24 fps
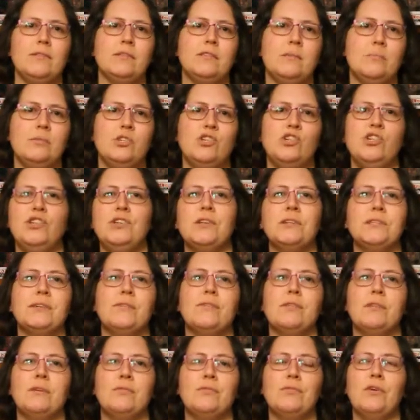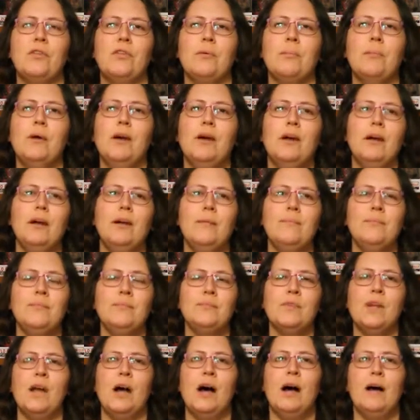the machine does everything for them.
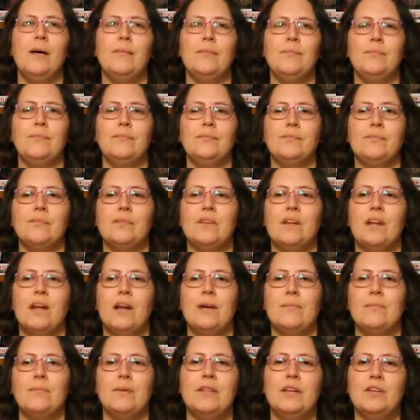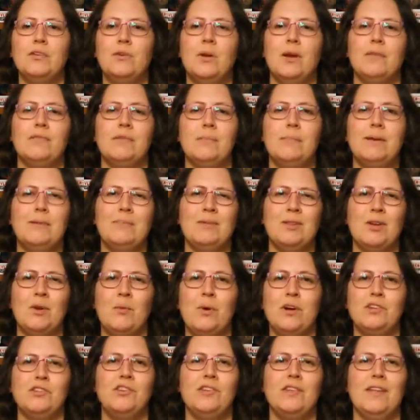But then you have the people that
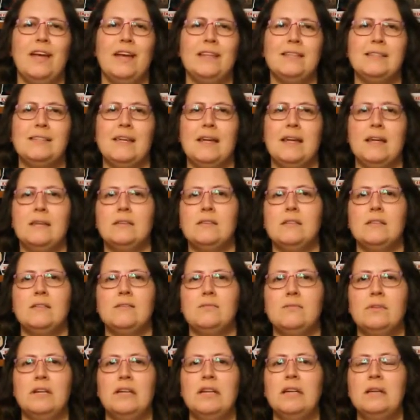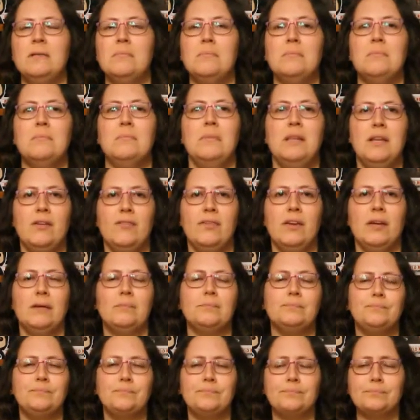question that and say, is this really living?
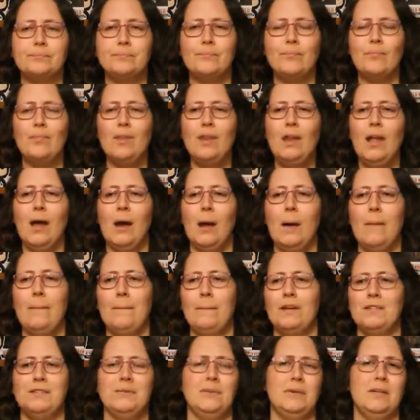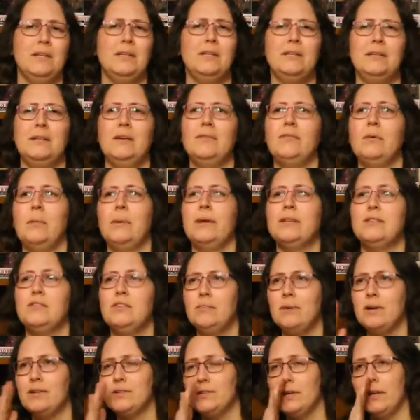I don't want to give away too
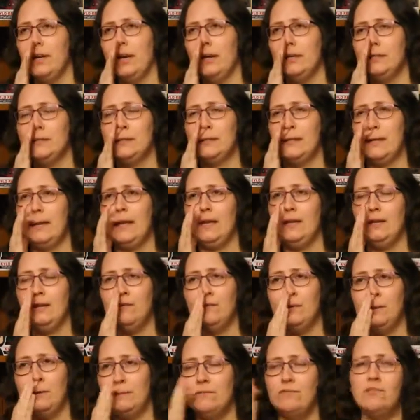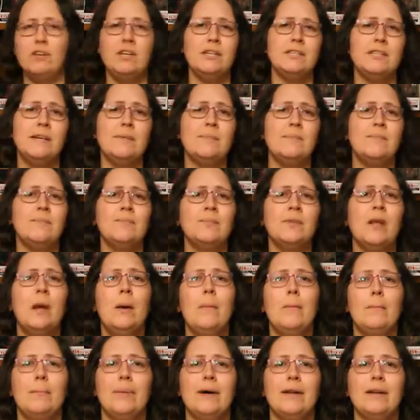much in case any of you read it,
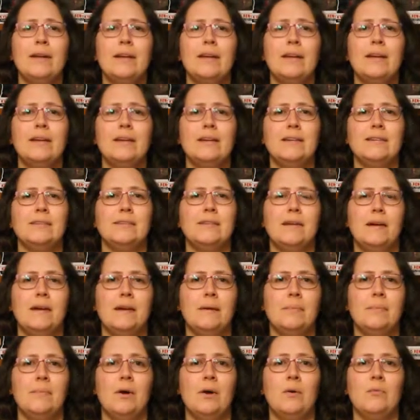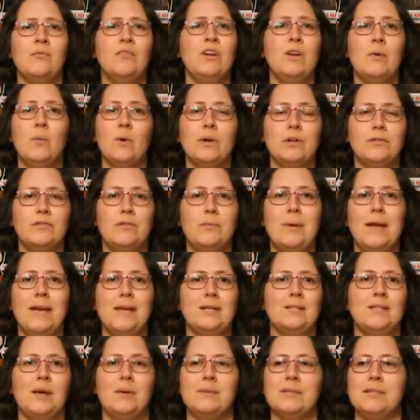but it is a really wonderful
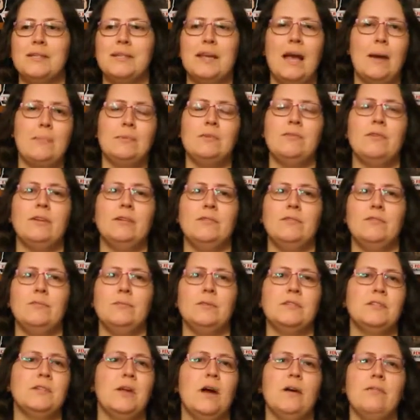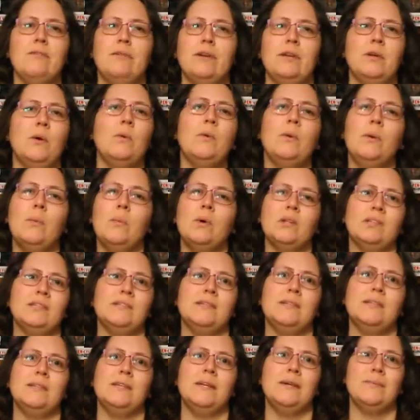piece. I was captivated from the start, read it all in one
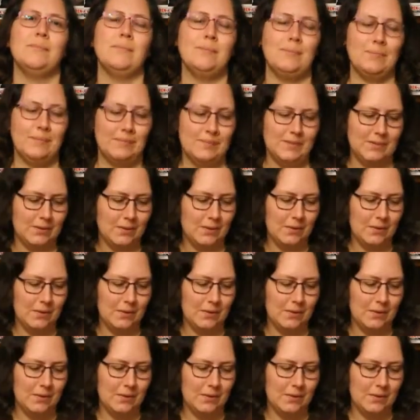sitting. So